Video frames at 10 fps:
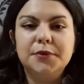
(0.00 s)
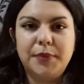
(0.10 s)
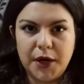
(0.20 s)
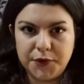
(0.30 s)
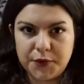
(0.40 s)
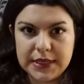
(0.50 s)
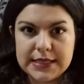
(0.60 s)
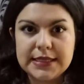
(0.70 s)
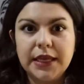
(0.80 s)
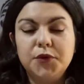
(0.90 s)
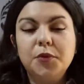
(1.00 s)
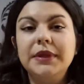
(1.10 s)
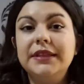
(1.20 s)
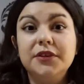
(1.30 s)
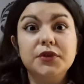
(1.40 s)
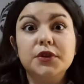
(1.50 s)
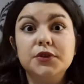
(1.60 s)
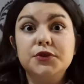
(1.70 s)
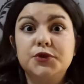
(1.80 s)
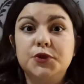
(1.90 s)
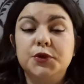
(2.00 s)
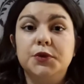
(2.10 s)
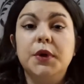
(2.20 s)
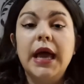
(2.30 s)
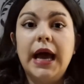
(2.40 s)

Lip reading: boundaries, it will be difficult to